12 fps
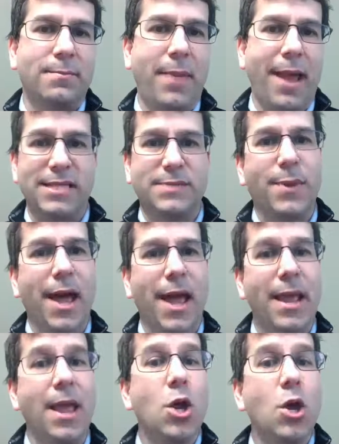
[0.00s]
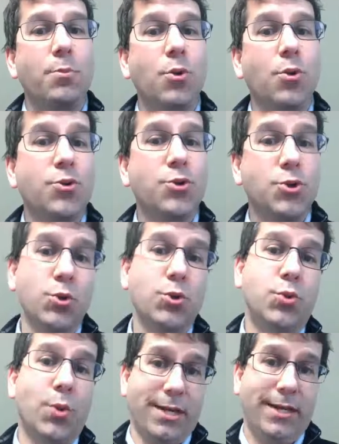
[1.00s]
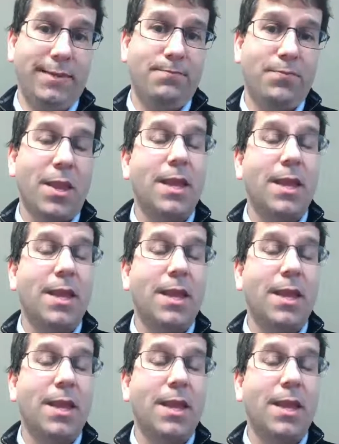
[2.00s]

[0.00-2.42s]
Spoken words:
pass by booth 220.